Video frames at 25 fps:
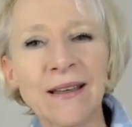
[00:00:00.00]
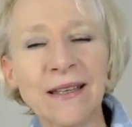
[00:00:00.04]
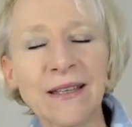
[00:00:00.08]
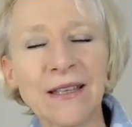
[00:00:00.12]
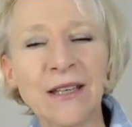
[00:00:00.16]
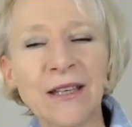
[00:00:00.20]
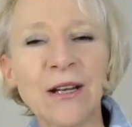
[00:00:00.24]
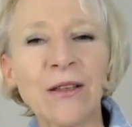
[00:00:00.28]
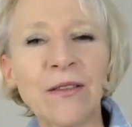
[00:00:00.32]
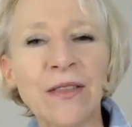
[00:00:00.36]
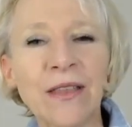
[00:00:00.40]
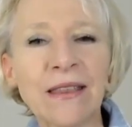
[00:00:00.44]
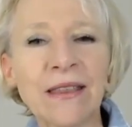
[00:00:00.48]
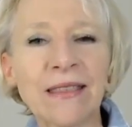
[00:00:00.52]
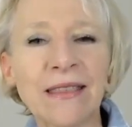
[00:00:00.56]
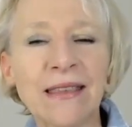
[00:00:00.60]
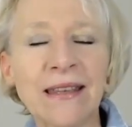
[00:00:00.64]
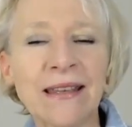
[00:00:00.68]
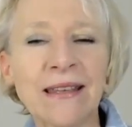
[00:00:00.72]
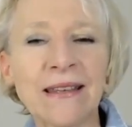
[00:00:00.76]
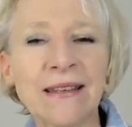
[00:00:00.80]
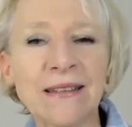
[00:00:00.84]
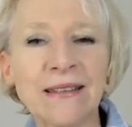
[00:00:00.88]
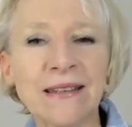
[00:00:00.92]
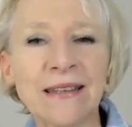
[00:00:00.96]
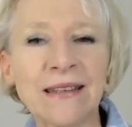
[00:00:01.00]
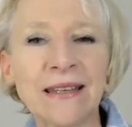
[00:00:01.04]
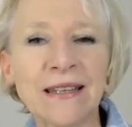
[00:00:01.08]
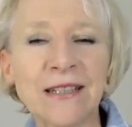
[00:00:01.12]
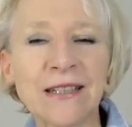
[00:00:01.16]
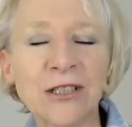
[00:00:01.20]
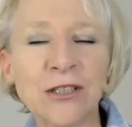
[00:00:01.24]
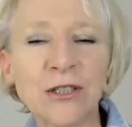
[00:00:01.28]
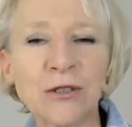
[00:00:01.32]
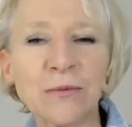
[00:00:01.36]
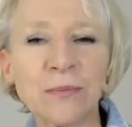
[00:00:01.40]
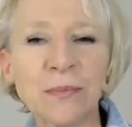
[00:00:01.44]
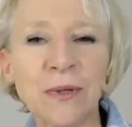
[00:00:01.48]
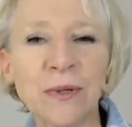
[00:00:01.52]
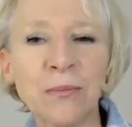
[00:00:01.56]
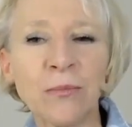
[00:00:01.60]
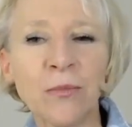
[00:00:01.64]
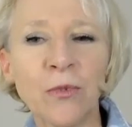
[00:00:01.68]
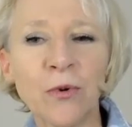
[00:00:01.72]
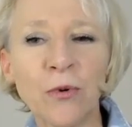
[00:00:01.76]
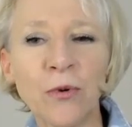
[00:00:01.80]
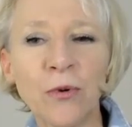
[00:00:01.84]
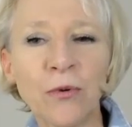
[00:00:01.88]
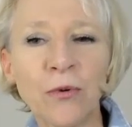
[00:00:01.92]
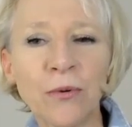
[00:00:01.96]
that there should be
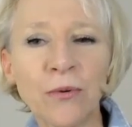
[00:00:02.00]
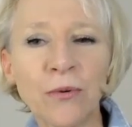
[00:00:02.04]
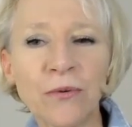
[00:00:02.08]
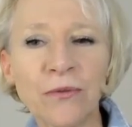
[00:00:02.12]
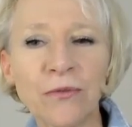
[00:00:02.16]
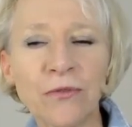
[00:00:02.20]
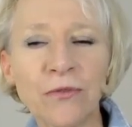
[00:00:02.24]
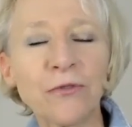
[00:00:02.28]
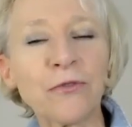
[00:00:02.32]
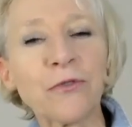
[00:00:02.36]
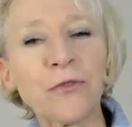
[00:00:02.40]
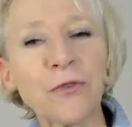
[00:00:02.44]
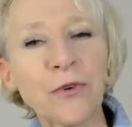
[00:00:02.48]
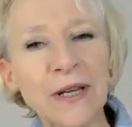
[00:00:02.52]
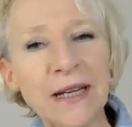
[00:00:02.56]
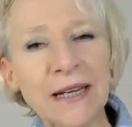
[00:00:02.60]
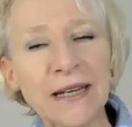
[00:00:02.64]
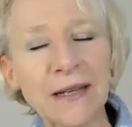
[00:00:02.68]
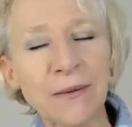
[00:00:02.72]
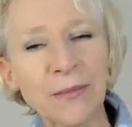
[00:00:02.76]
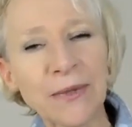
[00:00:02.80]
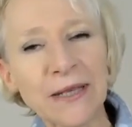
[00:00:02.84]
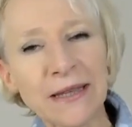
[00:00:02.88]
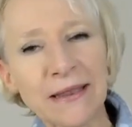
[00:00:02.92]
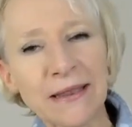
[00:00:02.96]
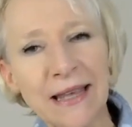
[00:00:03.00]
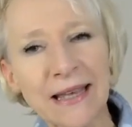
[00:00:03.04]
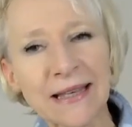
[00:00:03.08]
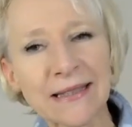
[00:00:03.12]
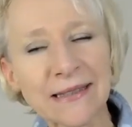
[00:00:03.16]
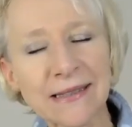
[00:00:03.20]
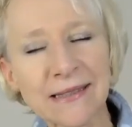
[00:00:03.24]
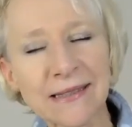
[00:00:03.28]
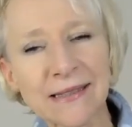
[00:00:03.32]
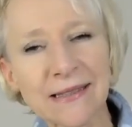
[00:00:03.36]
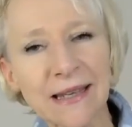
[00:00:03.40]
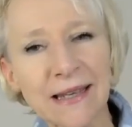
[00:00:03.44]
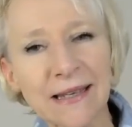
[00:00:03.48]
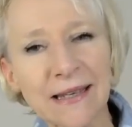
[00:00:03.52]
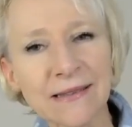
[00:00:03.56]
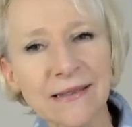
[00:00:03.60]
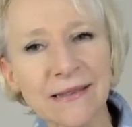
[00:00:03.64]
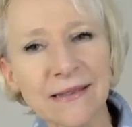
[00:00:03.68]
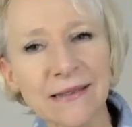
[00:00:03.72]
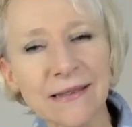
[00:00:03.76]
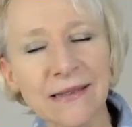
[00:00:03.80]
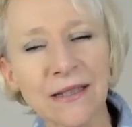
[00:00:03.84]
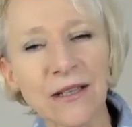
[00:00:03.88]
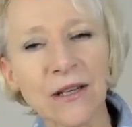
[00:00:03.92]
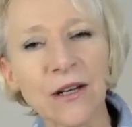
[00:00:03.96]
more freedom in that
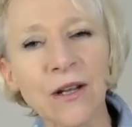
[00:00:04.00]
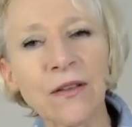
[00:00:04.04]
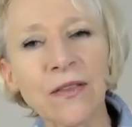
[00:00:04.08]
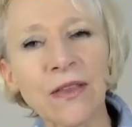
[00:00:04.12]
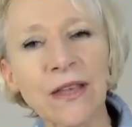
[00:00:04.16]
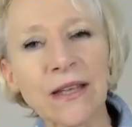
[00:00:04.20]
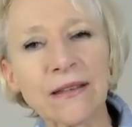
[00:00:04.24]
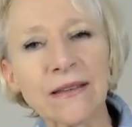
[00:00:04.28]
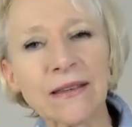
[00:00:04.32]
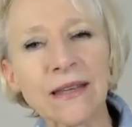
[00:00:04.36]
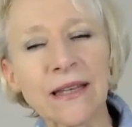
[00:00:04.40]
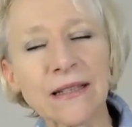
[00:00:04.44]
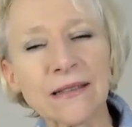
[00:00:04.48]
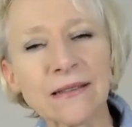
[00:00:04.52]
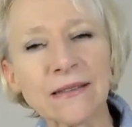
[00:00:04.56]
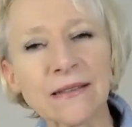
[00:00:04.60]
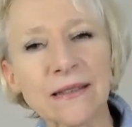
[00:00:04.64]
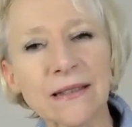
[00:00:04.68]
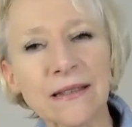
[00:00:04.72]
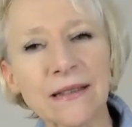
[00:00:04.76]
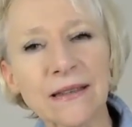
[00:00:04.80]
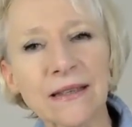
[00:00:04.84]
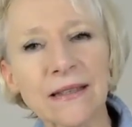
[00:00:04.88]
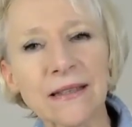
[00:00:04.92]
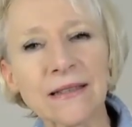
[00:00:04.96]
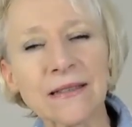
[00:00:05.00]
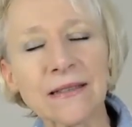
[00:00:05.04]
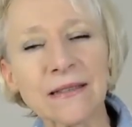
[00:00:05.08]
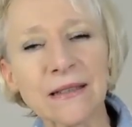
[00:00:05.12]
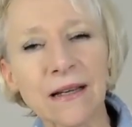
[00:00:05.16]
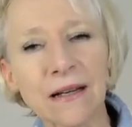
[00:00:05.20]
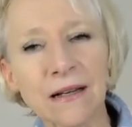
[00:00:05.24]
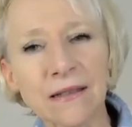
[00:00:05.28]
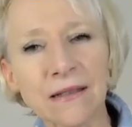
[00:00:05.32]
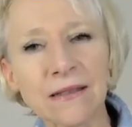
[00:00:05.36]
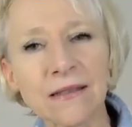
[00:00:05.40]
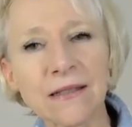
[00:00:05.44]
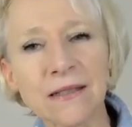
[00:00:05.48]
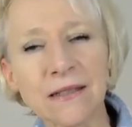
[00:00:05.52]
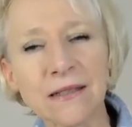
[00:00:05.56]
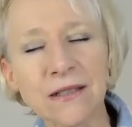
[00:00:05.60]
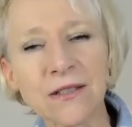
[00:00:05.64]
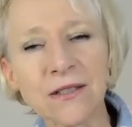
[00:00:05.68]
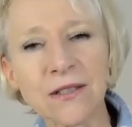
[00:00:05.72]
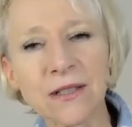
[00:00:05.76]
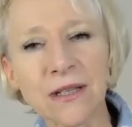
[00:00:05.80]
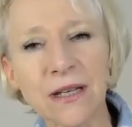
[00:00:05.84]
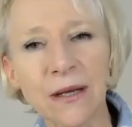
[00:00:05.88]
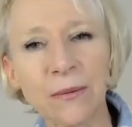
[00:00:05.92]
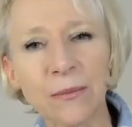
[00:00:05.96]
sense, that the
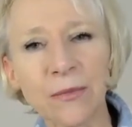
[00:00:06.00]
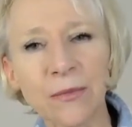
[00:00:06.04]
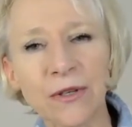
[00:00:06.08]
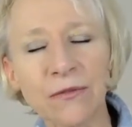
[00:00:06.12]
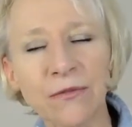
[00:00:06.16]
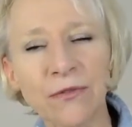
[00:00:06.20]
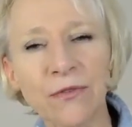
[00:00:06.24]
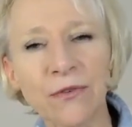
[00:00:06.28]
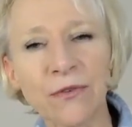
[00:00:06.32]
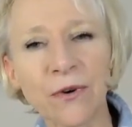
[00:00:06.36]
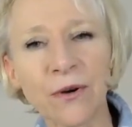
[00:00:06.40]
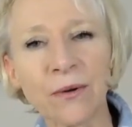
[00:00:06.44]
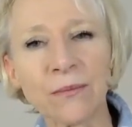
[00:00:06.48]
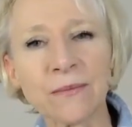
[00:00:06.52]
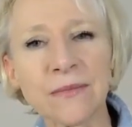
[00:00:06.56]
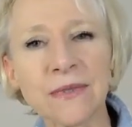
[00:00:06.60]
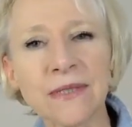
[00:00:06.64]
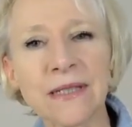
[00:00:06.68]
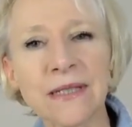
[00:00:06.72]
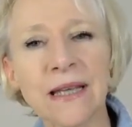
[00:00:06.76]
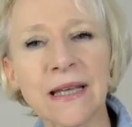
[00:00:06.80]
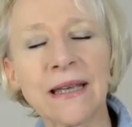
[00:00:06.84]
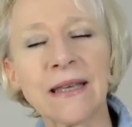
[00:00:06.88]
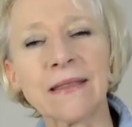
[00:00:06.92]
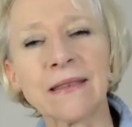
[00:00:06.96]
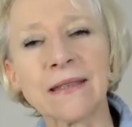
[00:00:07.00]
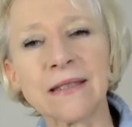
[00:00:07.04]
dancers coming from, say,